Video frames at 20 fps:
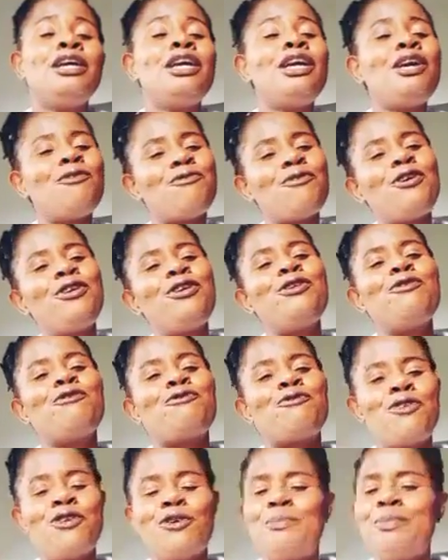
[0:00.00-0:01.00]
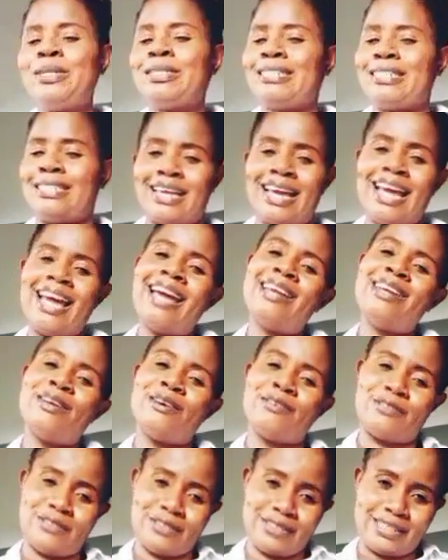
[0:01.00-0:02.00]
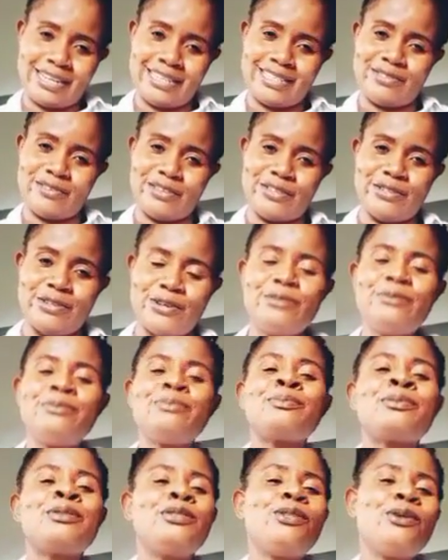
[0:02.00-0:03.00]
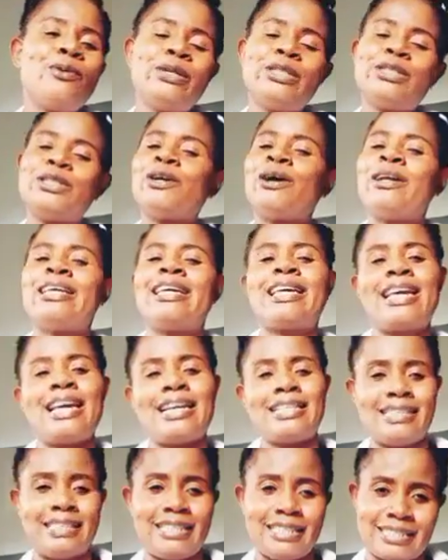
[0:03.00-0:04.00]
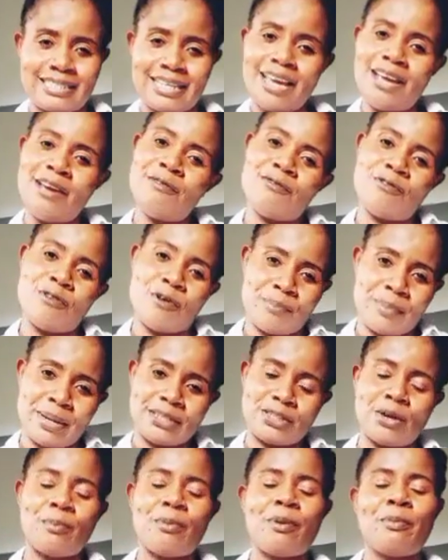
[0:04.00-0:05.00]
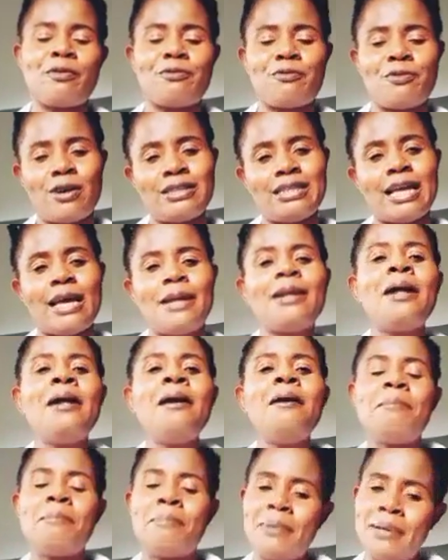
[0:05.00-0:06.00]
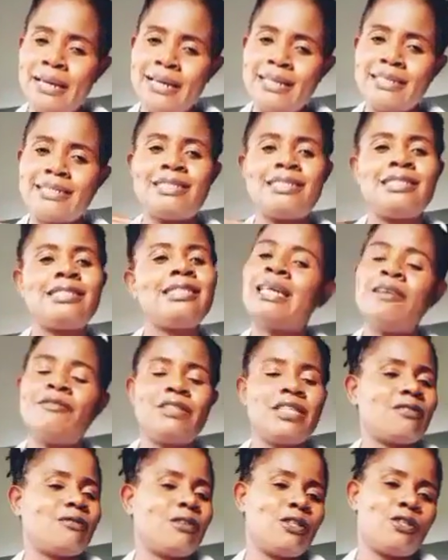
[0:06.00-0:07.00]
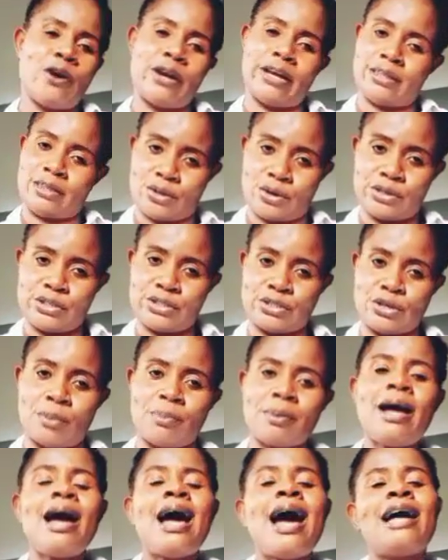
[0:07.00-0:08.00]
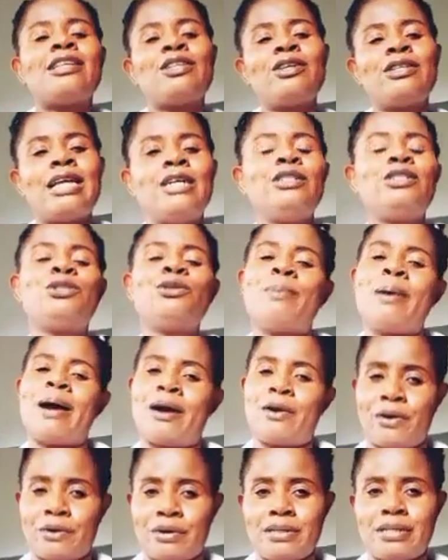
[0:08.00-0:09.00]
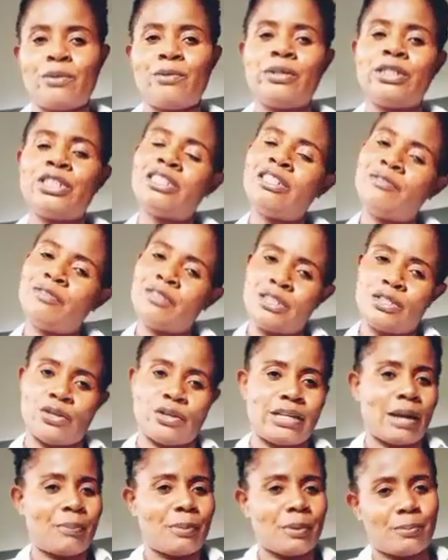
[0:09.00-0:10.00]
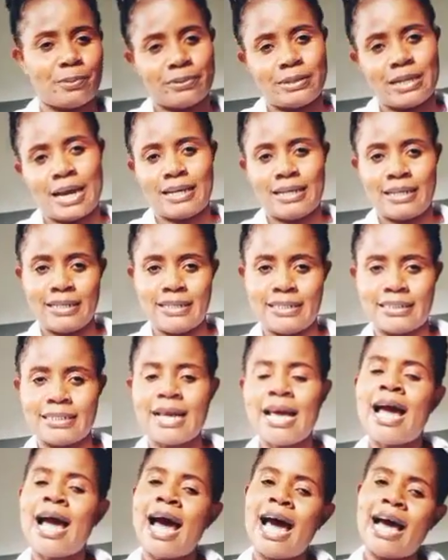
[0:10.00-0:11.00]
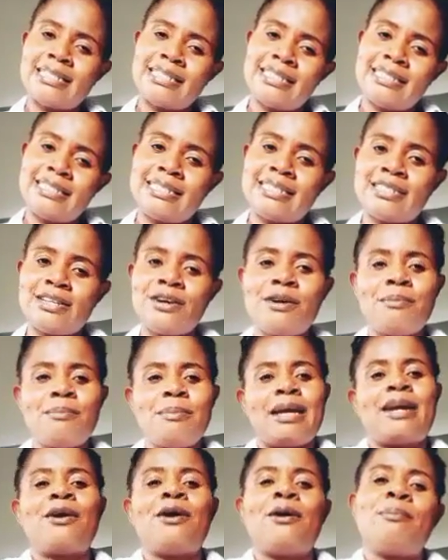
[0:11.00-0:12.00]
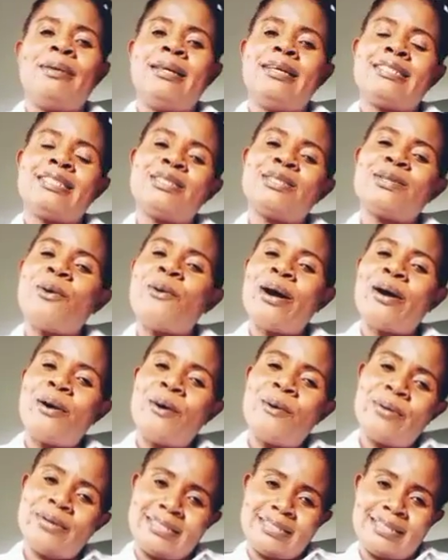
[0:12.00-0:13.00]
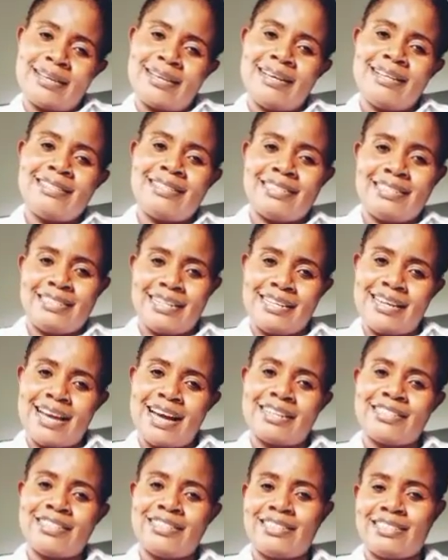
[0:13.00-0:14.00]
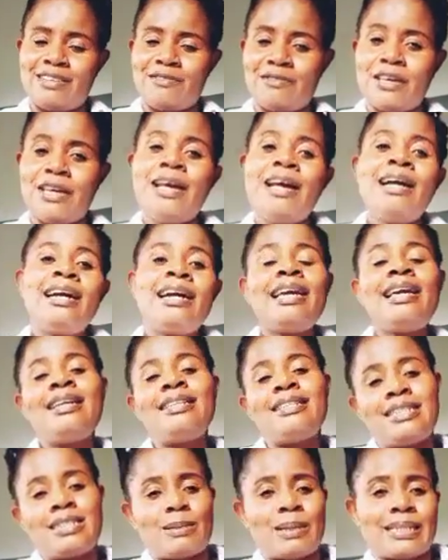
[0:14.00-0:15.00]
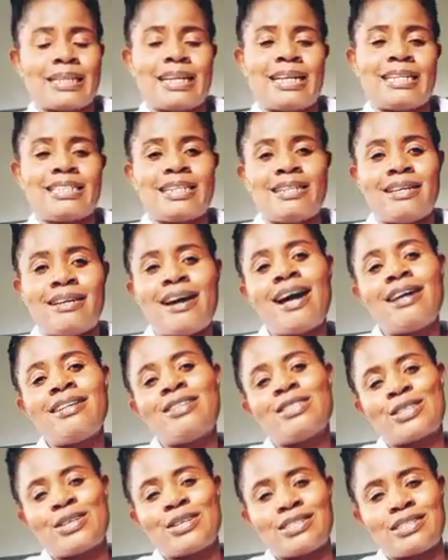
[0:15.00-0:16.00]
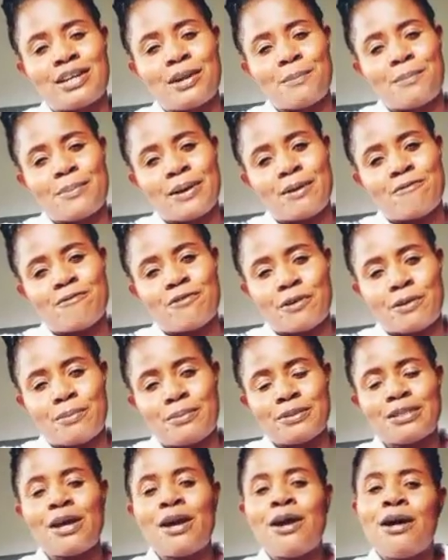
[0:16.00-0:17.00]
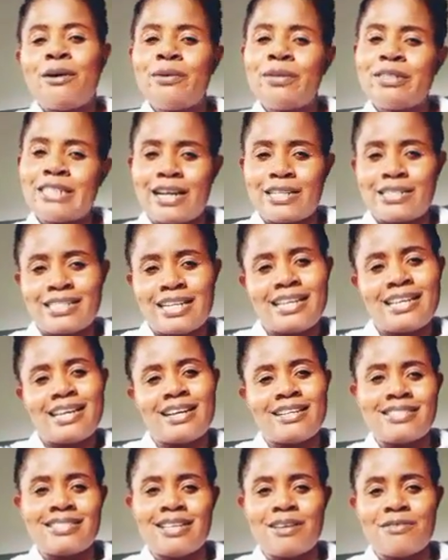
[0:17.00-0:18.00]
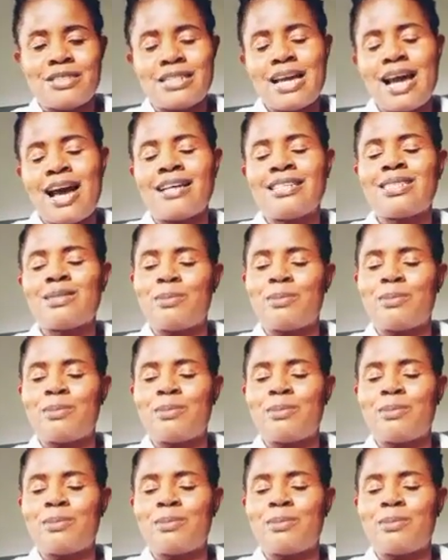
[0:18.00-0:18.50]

If only you follow me to the end of today's video, you will surely get this information. But before then, please give this video a thumbs up so that YouTube algorithm will shift it to other people that need it. As you do so, may God bless you. So welcome once again to Jenny Action TV. In this particular channel, I'll discuss three important variables which are actually health, safety, and